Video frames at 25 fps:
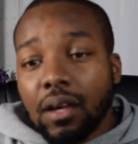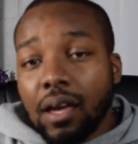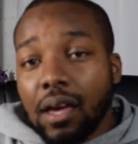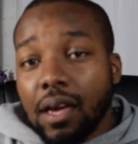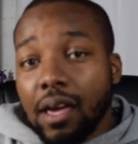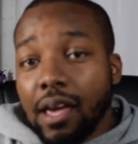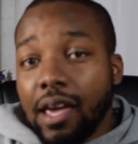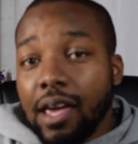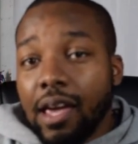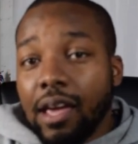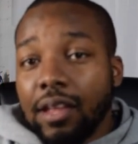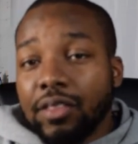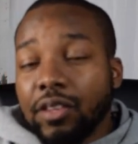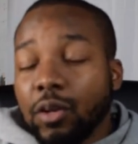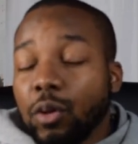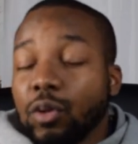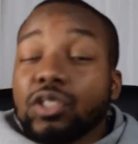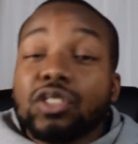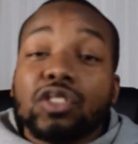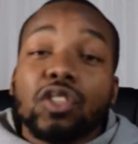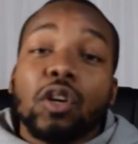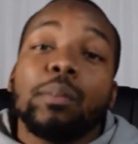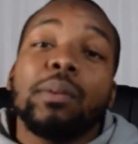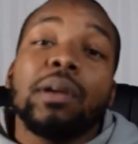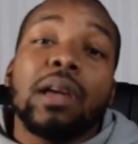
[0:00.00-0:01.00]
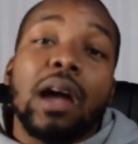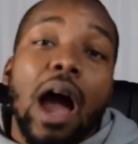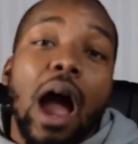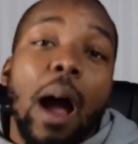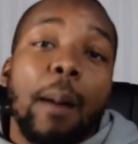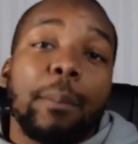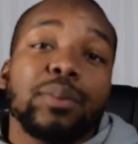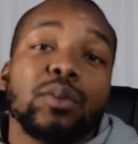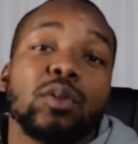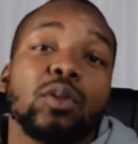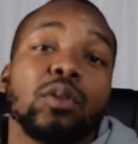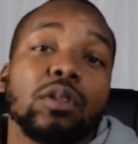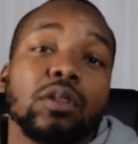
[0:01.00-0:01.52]
And there will still be
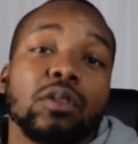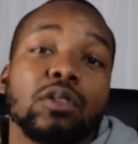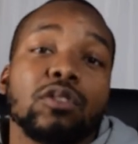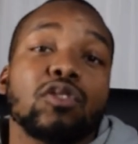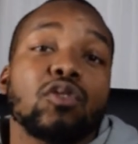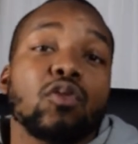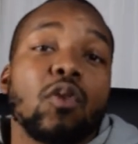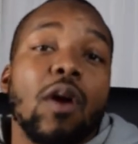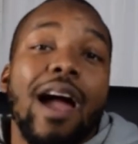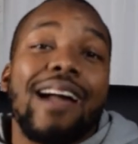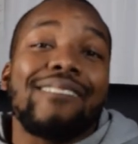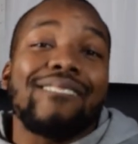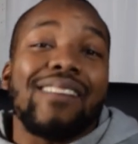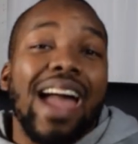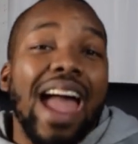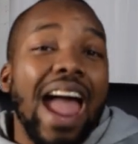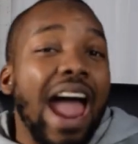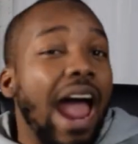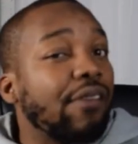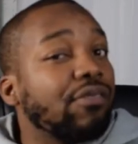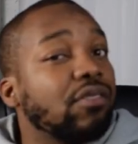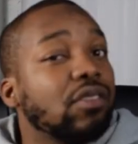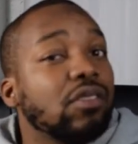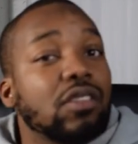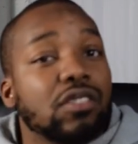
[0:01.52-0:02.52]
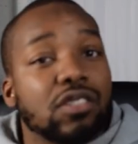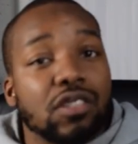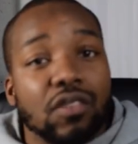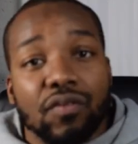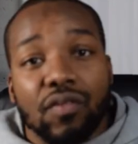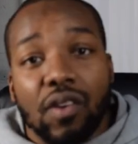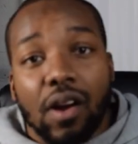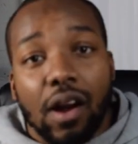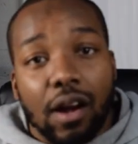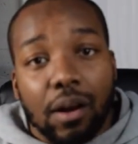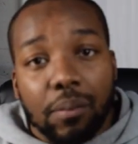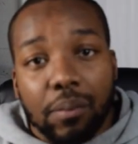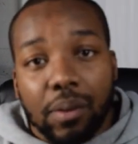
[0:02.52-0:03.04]
opportunity to thrive after this
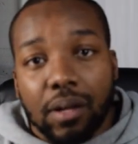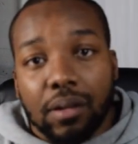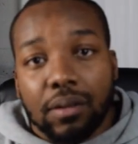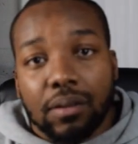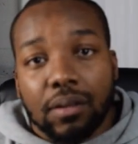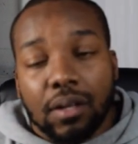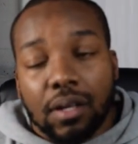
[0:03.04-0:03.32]
environment.